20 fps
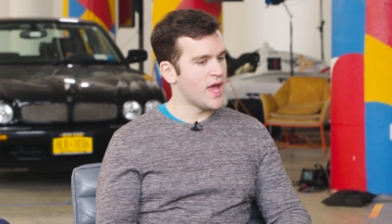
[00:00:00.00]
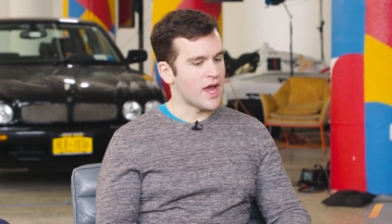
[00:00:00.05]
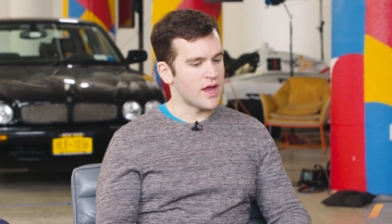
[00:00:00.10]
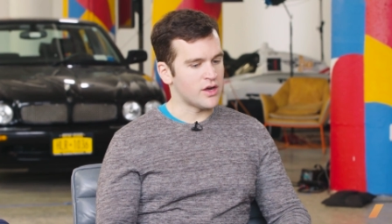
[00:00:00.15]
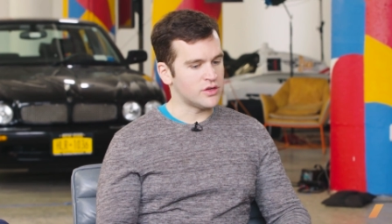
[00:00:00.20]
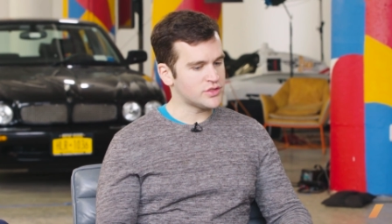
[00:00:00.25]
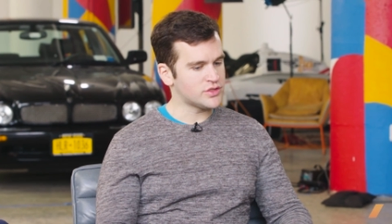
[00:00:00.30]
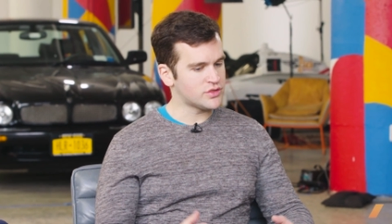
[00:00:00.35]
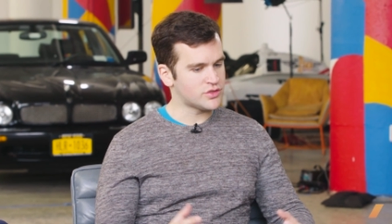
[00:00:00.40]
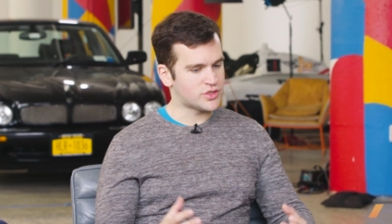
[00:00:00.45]

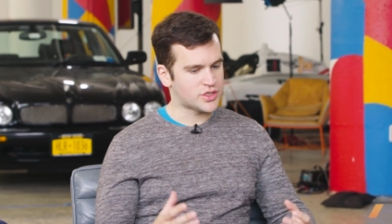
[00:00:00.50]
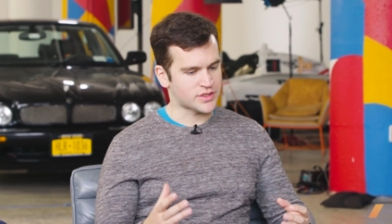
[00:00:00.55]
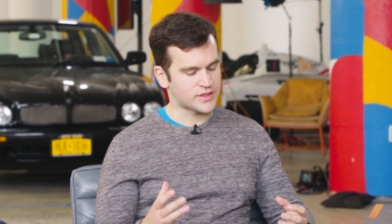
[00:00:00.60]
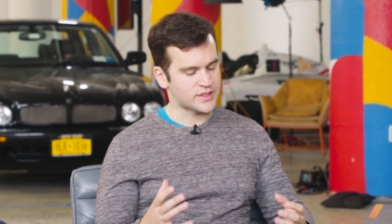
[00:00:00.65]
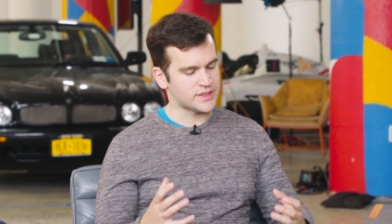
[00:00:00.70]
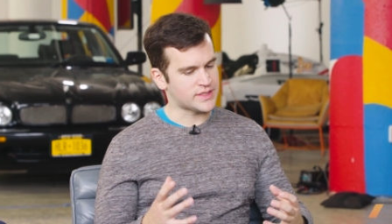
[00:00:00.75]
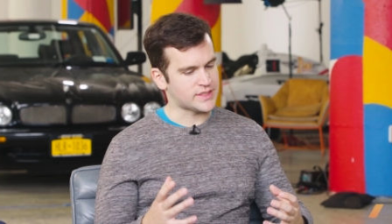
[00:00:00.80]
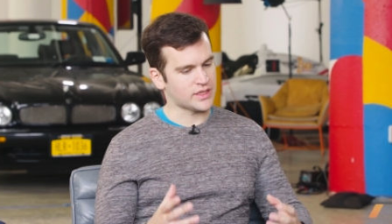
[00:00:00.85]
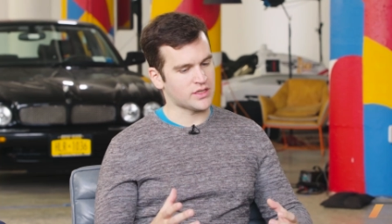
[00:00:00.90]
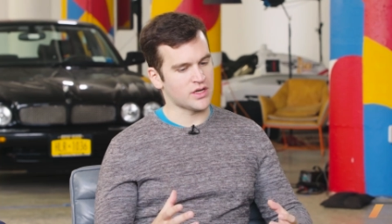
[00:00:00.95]
And also just
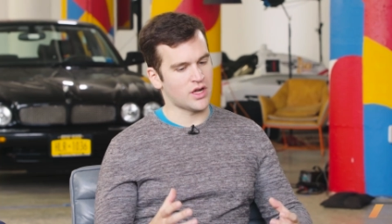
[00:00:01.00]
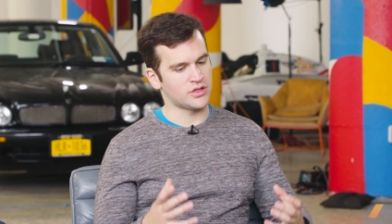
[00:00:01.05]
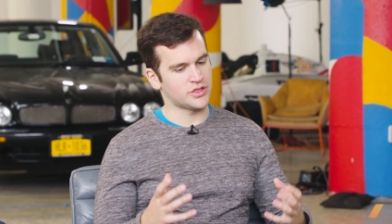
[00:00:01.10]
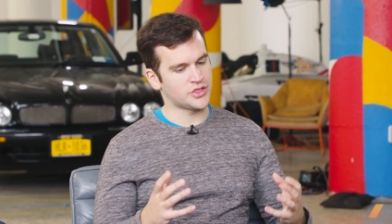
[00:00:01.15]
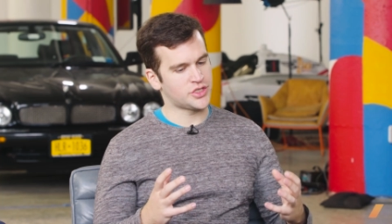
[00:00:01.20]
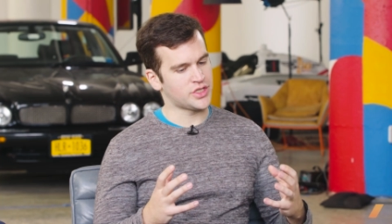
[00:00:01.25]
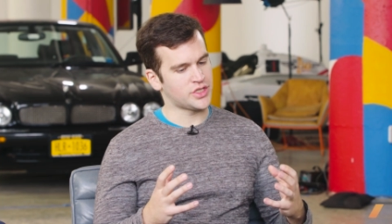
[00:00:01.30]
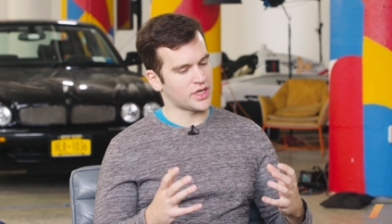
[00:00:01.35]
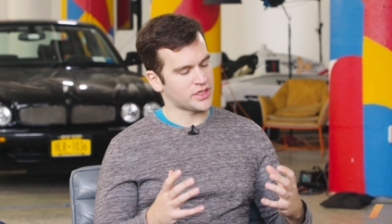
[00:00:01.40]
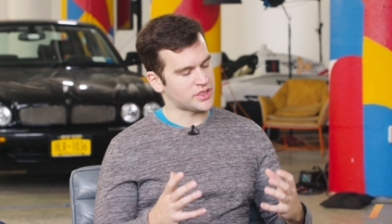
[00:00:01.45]
the
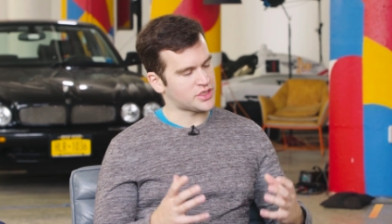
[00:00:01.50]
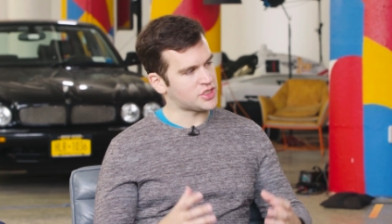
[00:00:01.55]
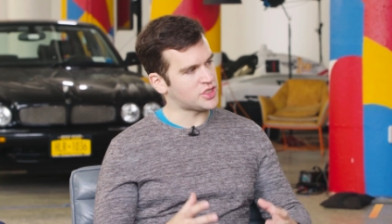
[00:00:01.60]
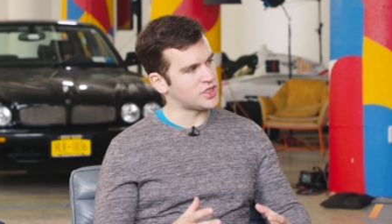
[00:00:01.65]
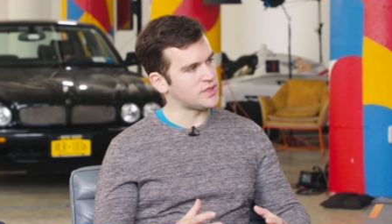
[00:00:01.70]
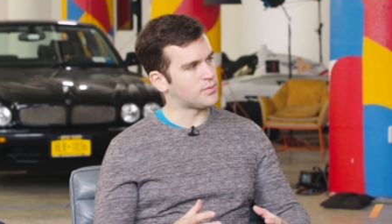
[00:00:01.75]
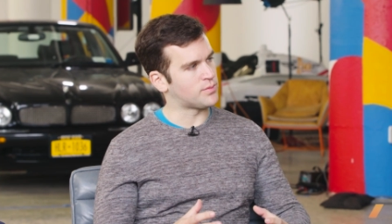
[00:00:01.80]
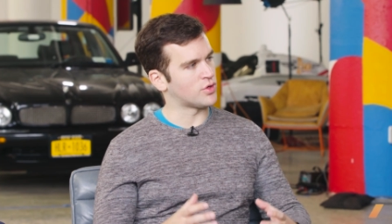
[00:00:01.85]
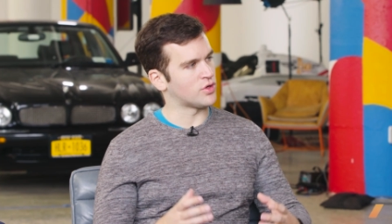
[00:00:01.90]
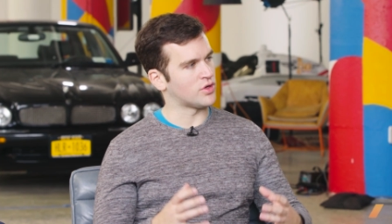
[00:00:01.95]
technology got
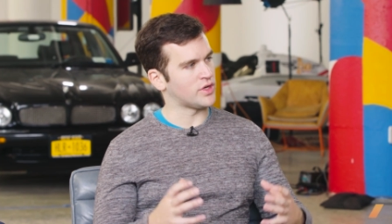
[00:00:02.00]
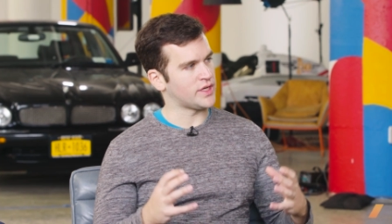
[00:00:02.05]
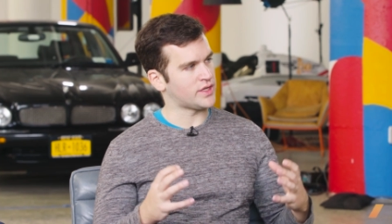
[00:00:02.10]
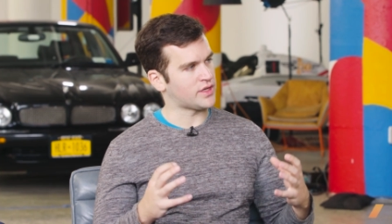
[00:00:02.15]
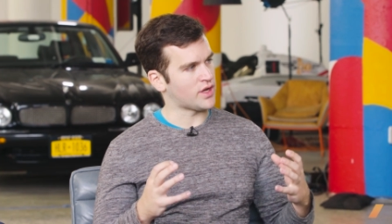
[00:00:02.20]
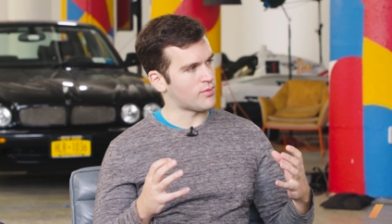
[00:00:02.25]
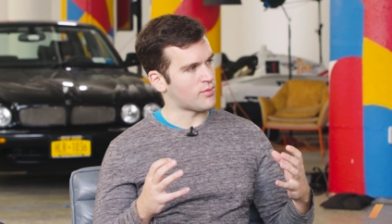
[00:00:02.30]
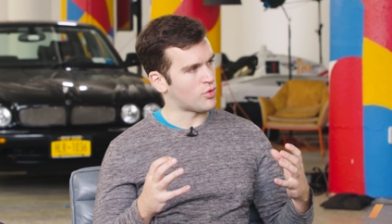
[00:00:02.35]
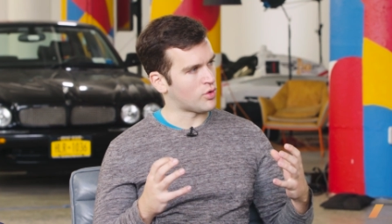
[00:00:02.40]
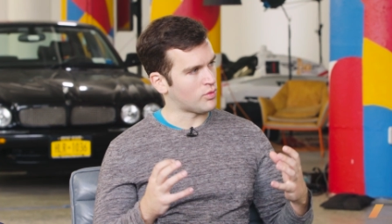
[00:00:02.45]
cheaper, it
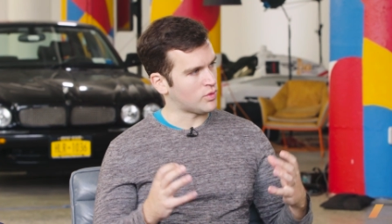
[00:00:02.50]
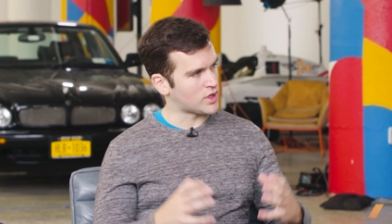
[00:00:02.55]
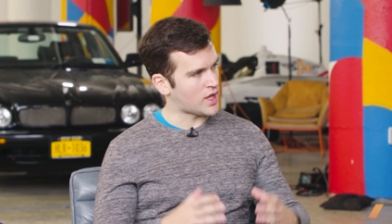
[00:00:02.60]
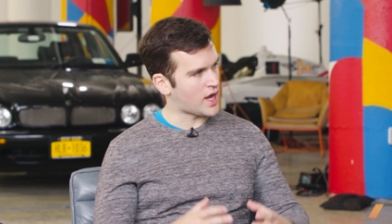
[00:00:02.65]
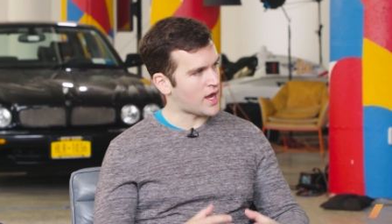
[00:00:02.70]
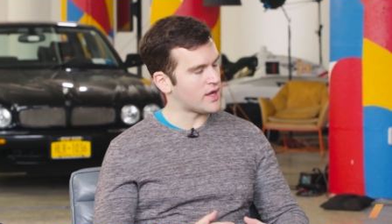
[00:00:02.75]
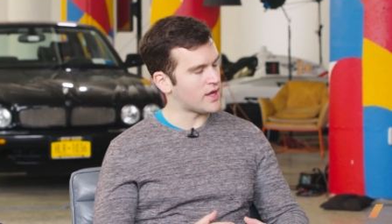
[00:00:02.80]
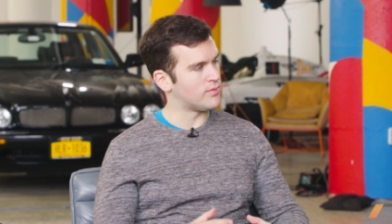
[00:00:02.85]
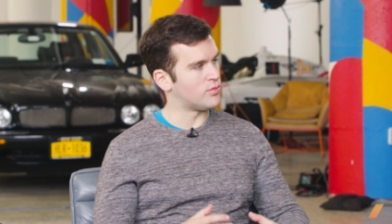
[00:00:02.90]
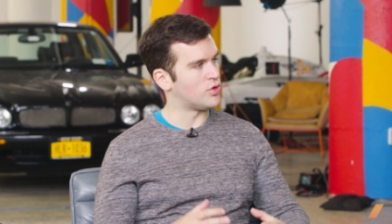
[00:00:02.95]
got more
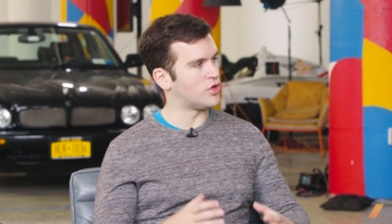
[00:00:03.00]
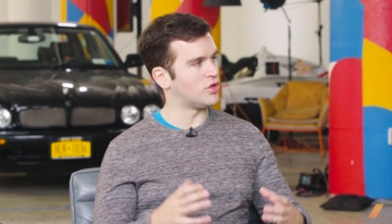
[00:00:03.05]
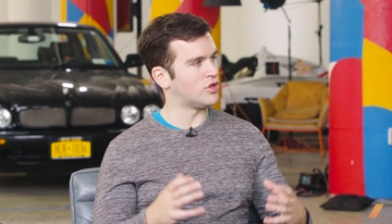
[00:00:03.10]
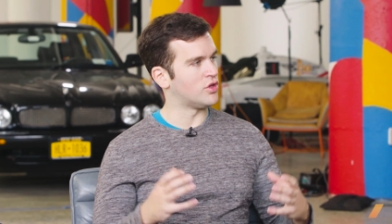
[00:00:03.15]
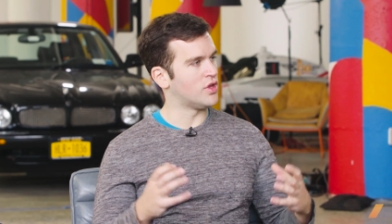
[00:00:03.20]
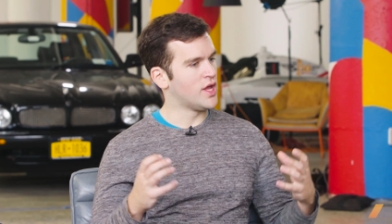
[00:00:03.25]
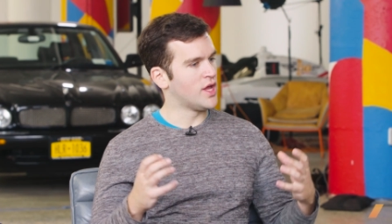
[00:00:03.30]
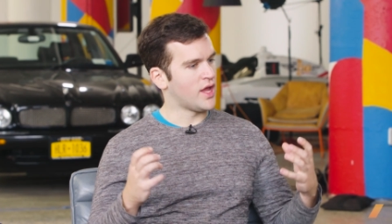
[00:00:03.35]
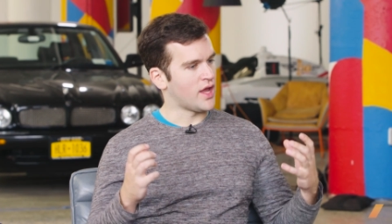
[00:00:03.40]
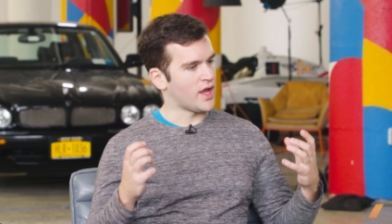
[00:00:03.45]

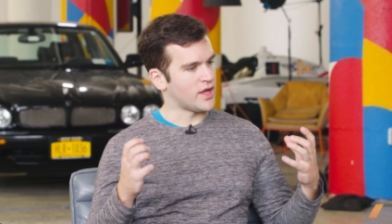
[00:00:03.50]
reliable,